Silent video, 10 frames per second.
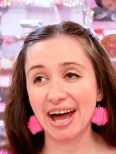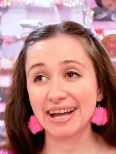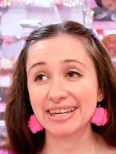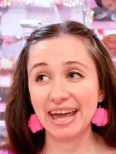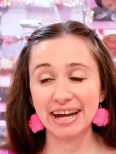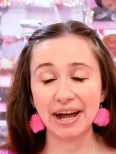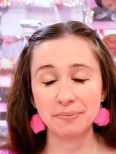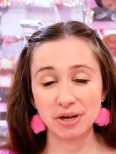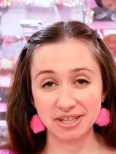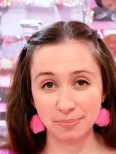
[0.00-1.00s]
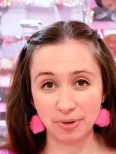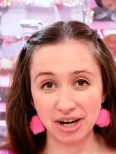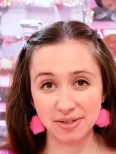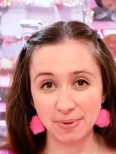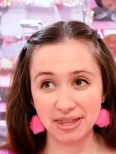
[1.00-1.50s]
Again, I'm not
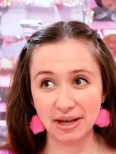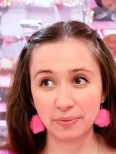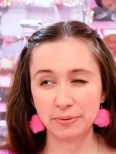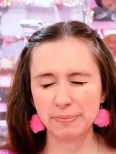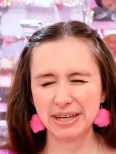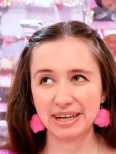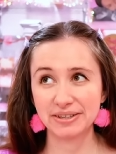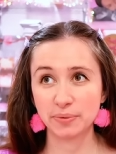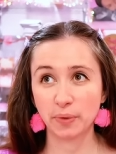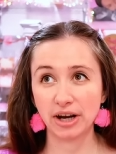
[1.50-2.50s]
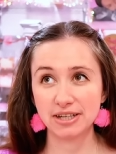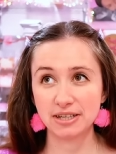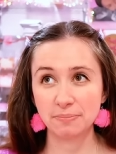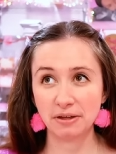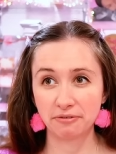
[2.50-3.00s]
surprised by that one because when I
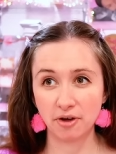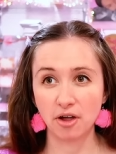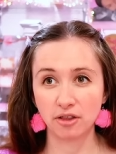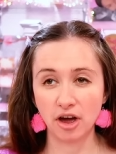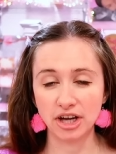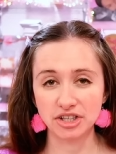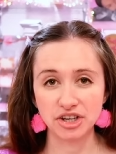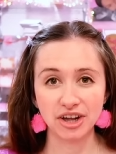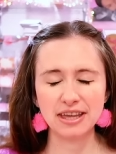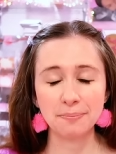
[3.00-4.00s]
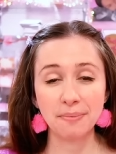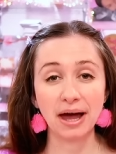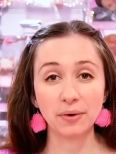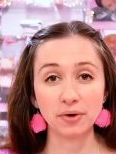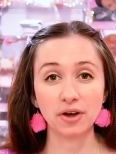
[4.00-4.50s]
did my fall launch, the
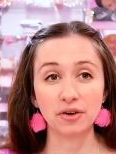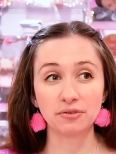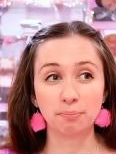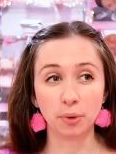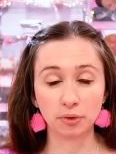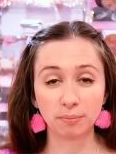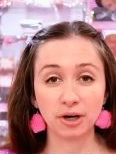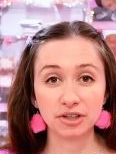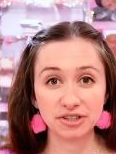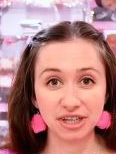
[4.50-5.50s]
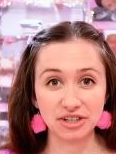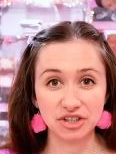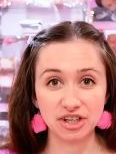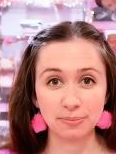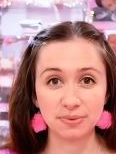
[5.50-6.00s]
amount of bookmarks I
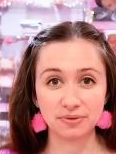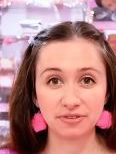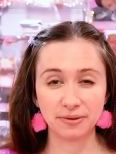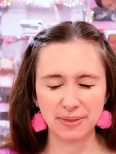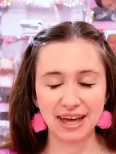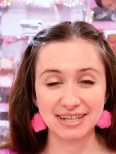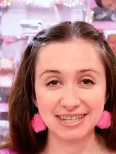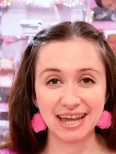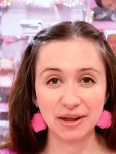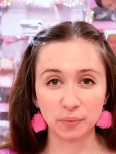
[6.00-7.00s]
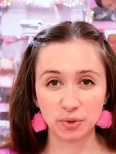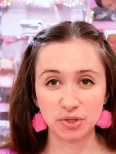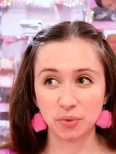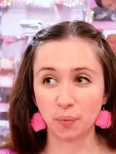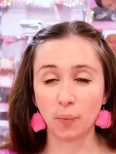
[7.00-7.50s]
shipped from that set
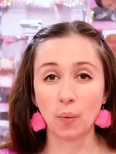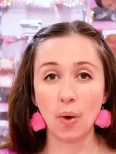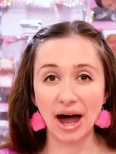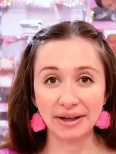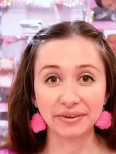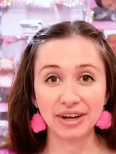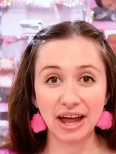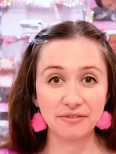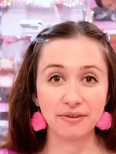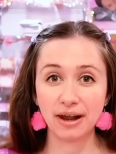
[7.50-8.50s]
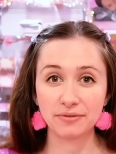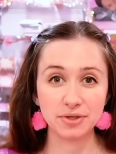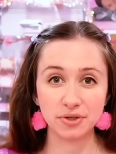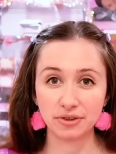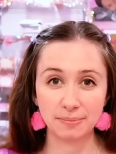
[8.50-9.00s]
was wild. I've never
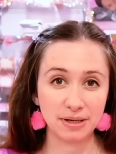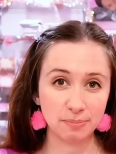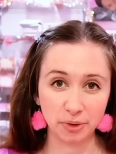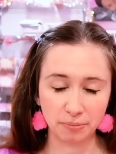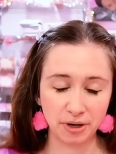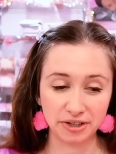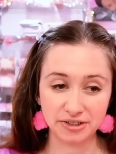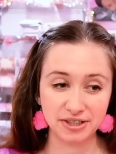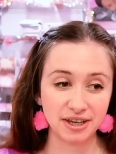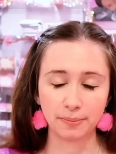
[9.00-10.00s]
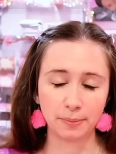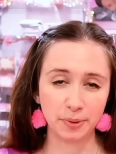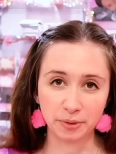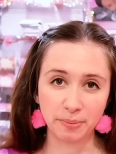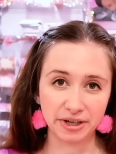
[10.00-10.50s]
sold that many bookmarks from a
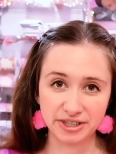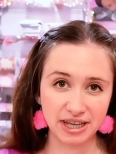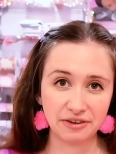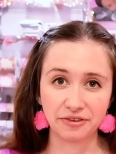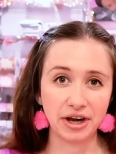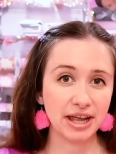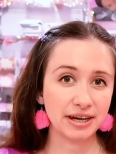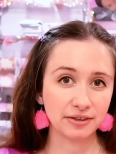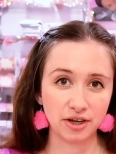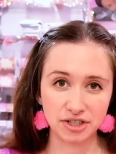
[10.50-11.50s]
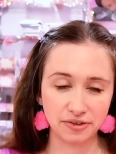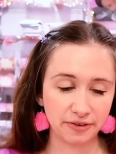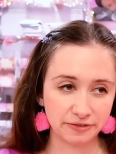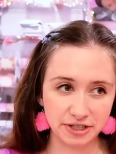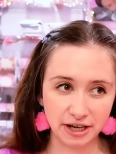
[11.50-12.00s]
bookmark set for any launch I've
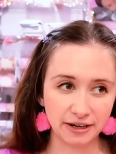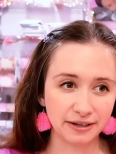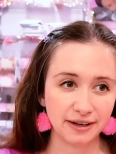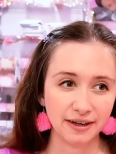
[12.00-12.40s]
ever done.